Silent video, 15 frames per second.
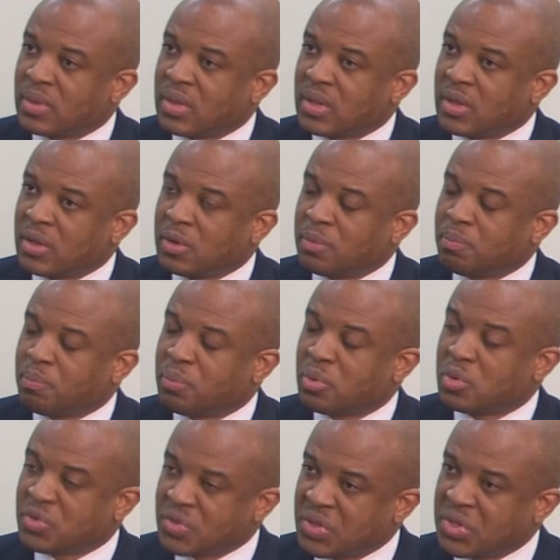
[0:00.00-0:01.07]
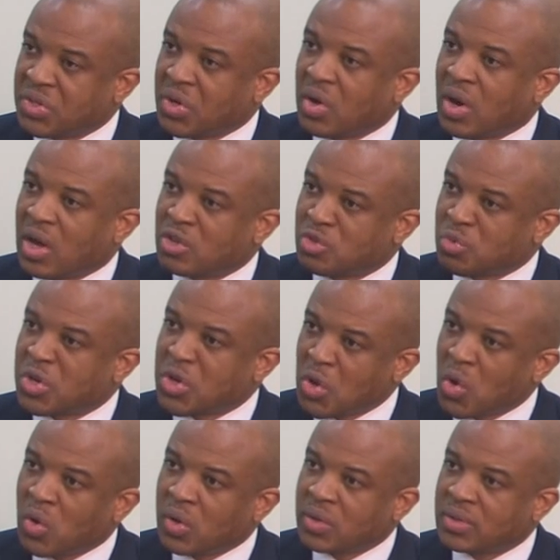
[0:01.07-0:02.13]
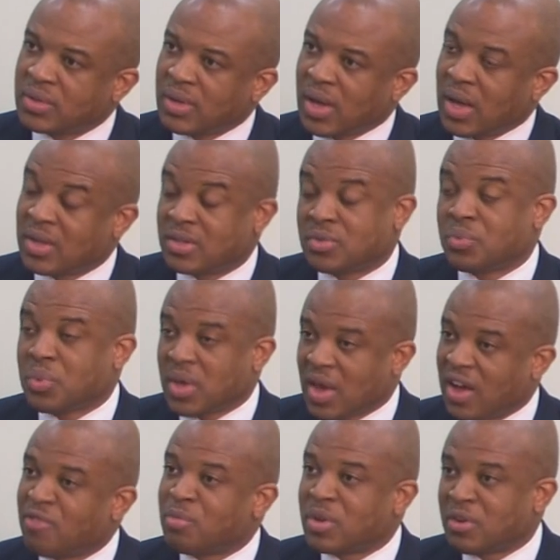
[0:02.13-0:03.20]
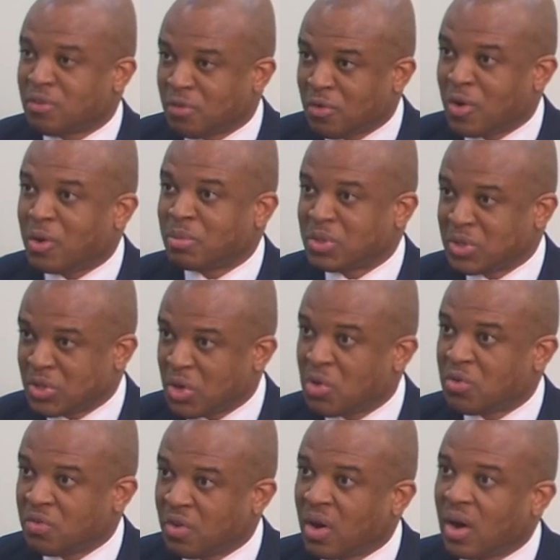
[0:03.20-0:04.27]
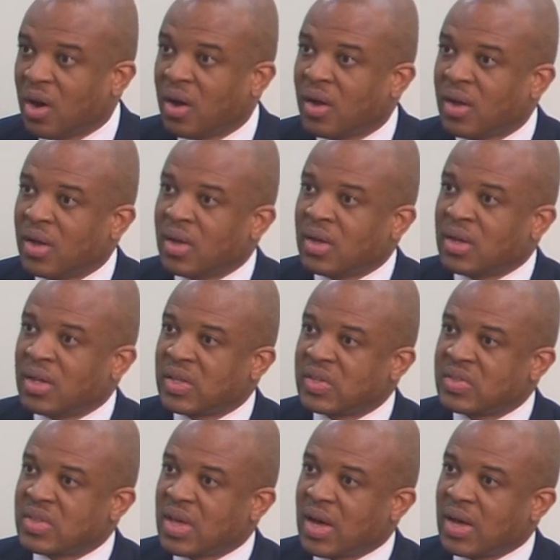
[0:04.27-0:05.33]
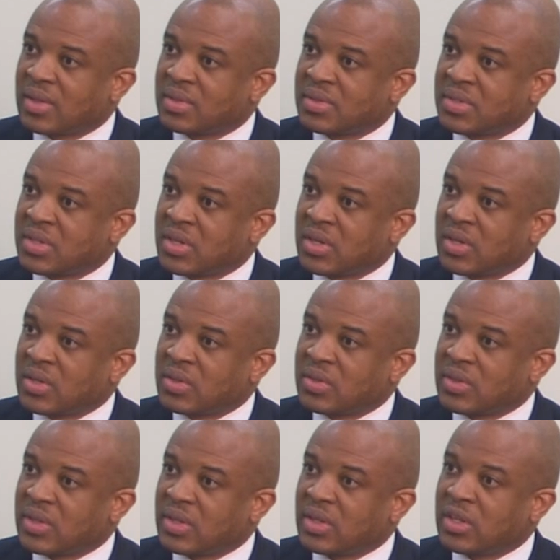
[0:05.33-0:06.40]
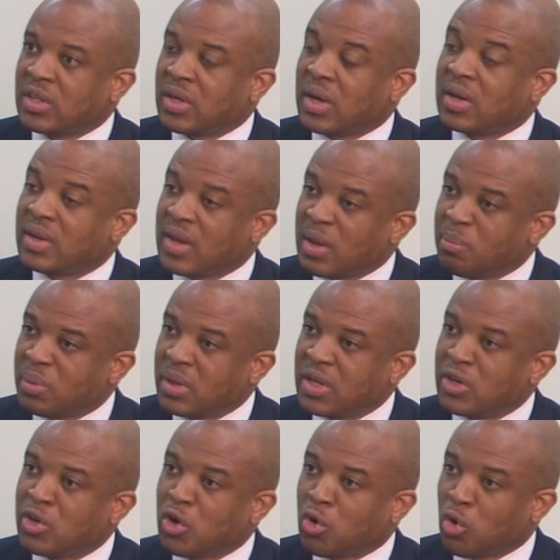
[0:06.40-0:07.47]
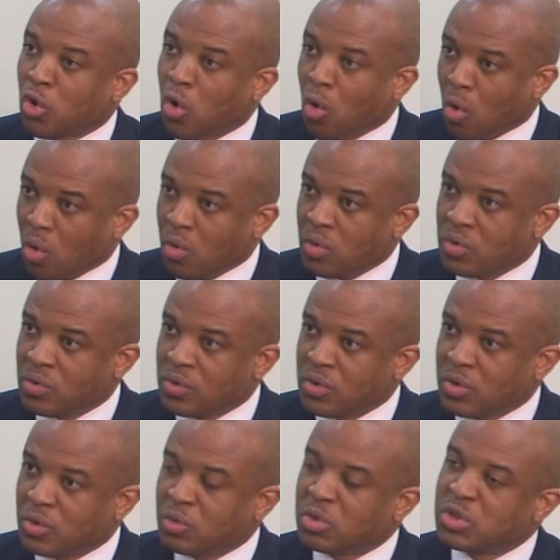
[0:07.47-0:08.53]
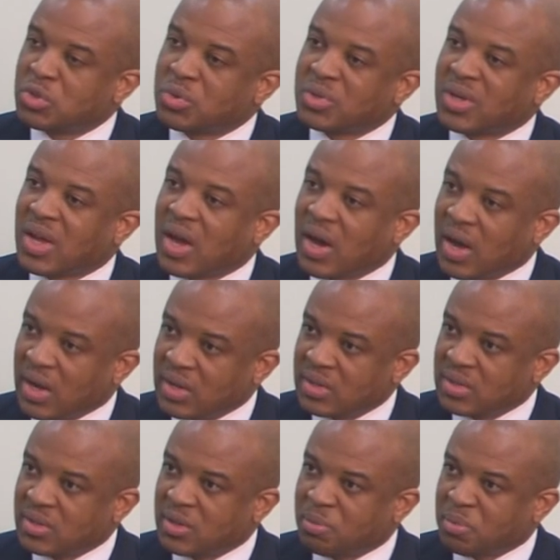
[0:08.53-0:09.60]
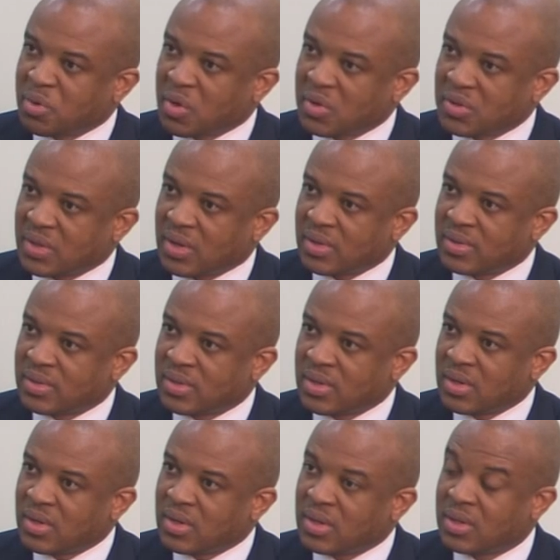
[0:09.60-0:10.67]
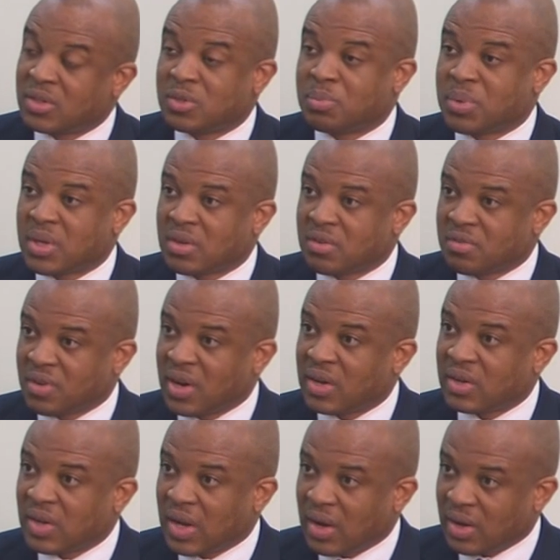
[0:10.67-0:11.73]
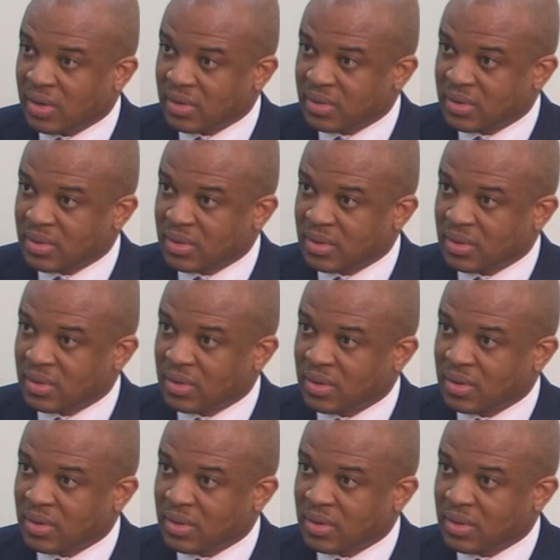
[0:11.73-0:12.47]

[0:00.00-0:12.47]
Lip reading: The procedure as we know it, as we have been informed so far, is that the enabling law, which will guide the process, is being finalized.